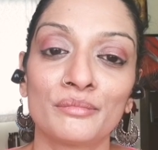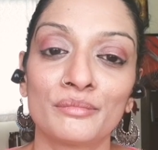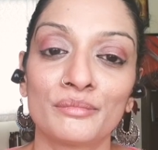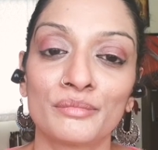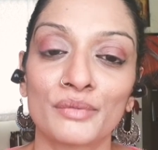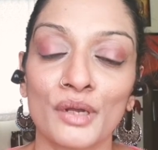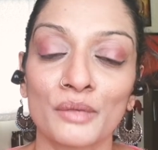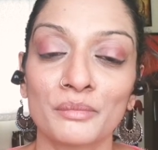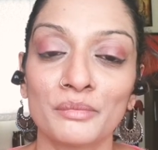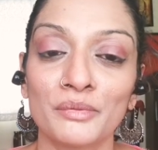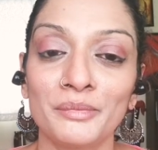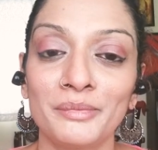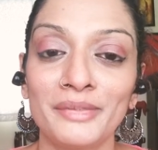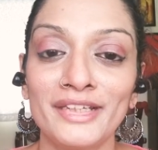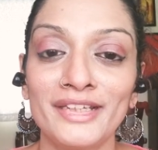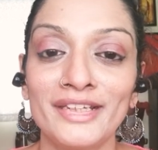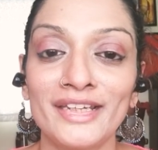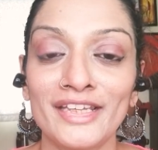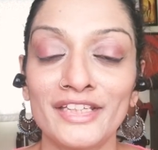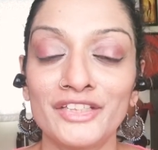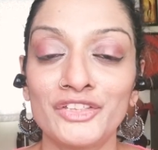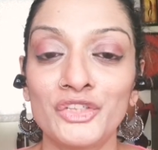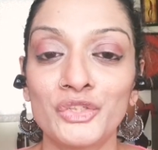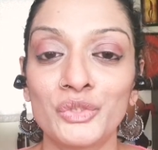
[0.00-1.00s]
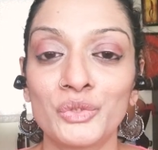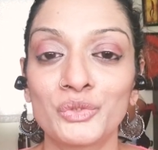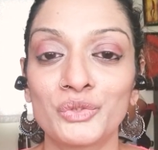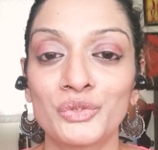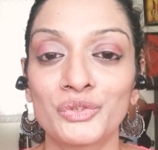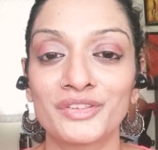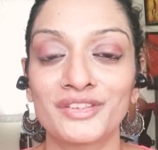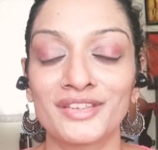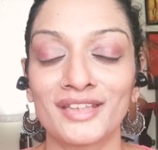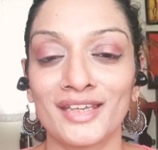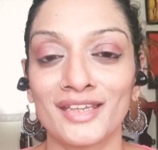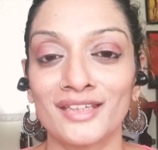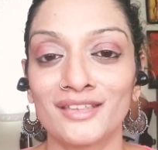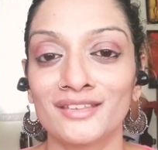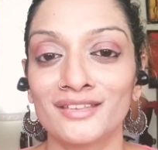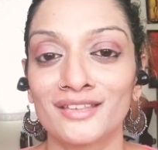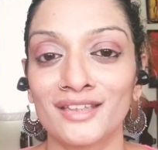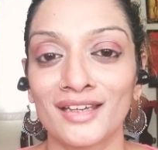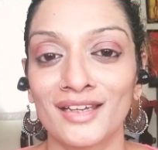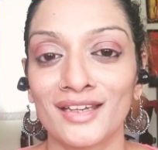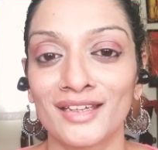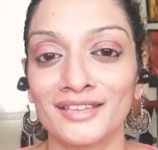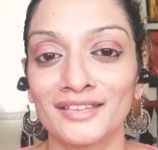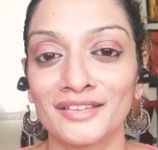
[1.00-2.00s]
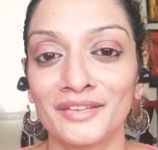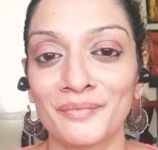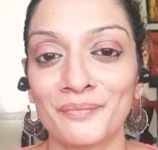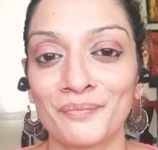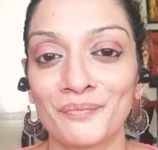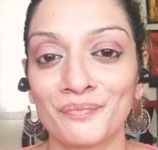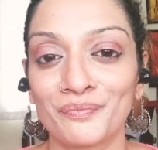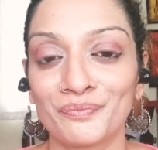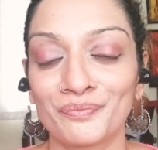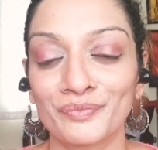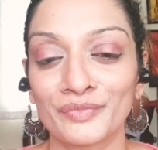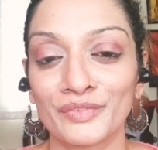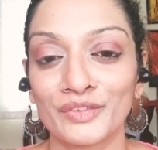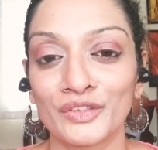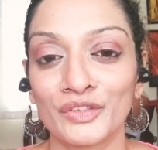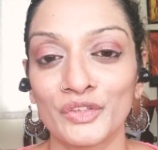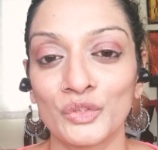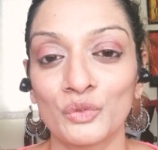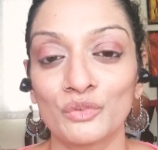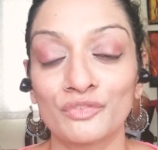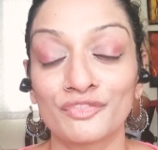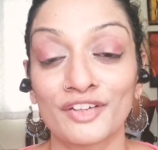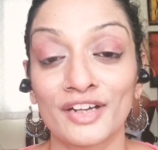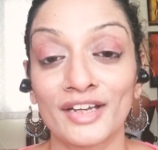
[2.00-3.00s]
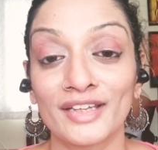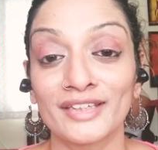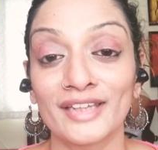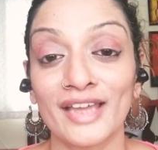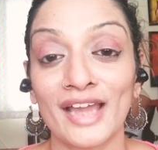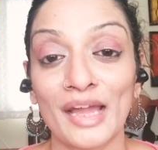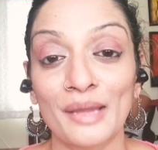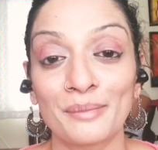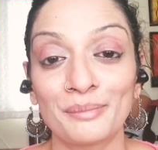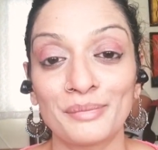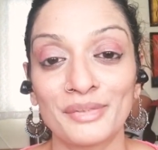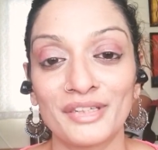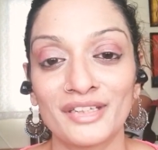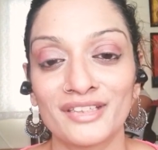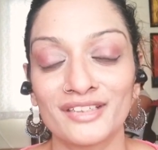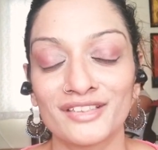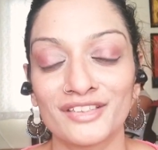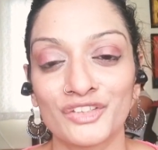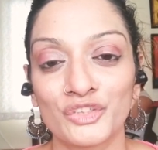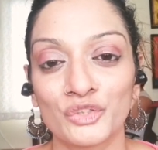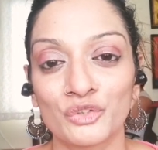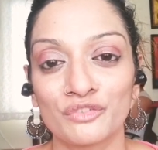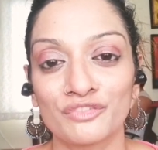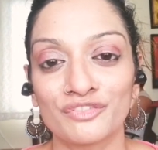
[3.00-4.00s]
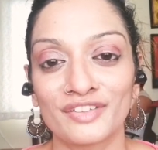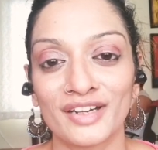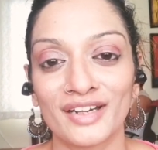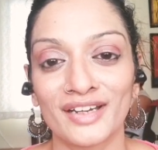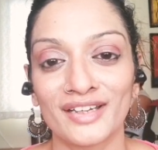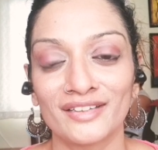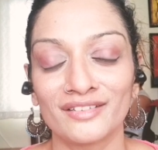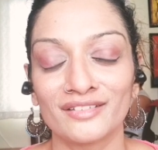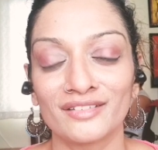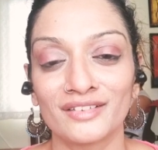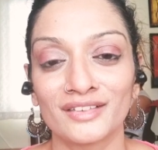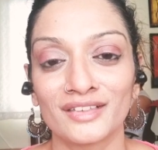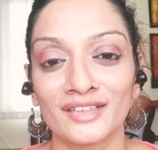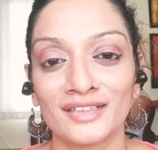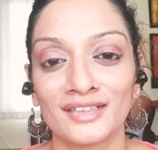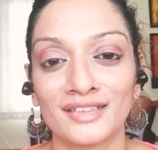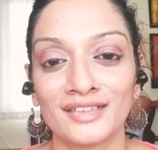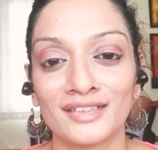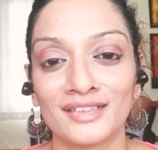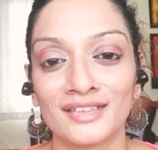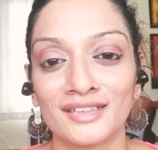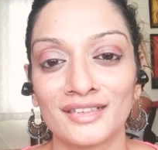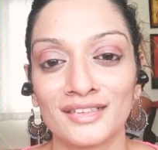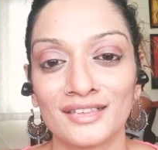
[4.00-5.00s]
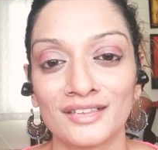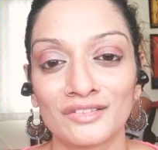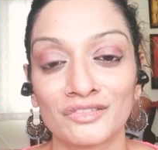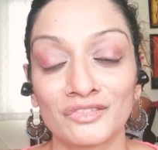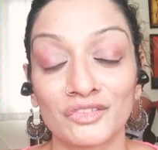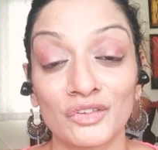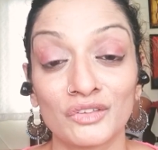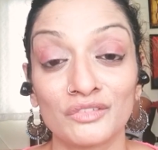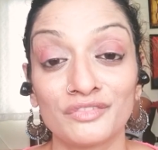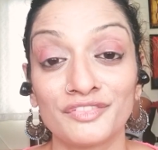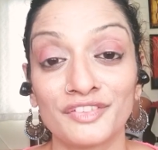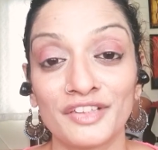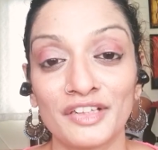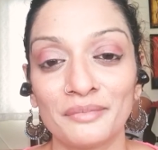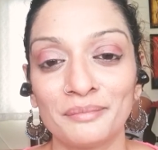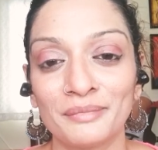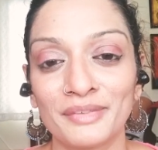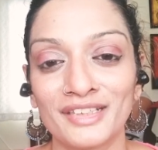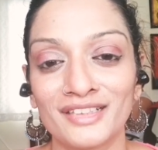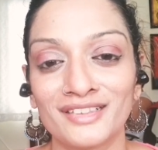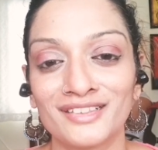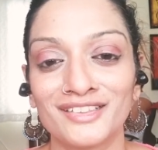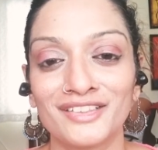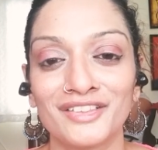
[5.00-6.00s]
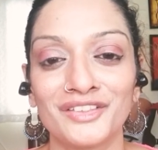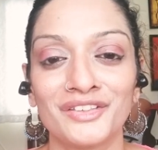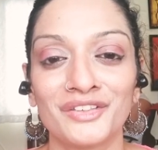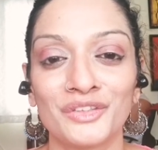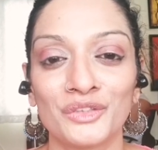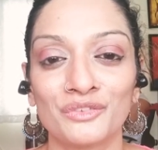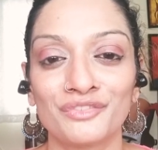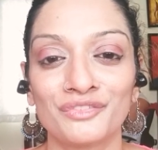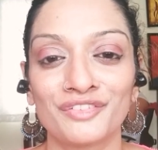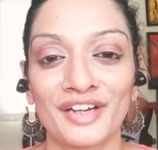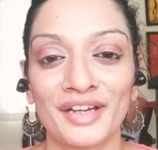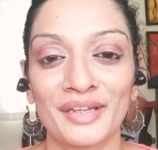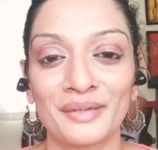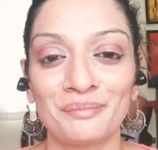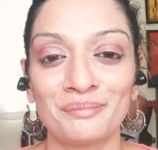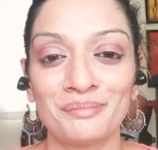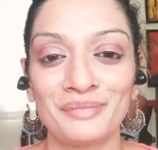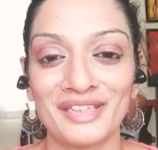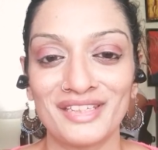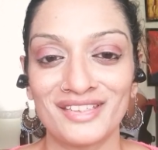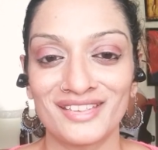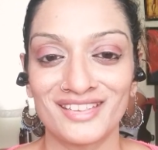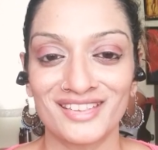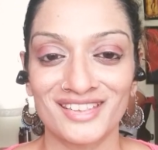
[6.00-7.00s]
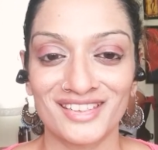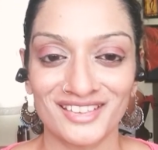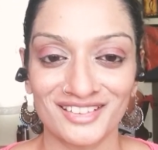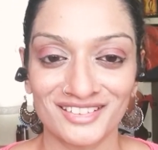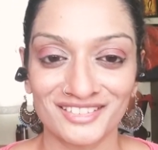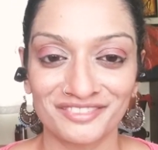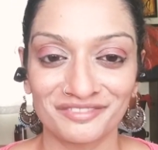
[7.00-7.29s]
Probably leads you to think that you'll find happiness, you'll find fulfillment, you'll find peace.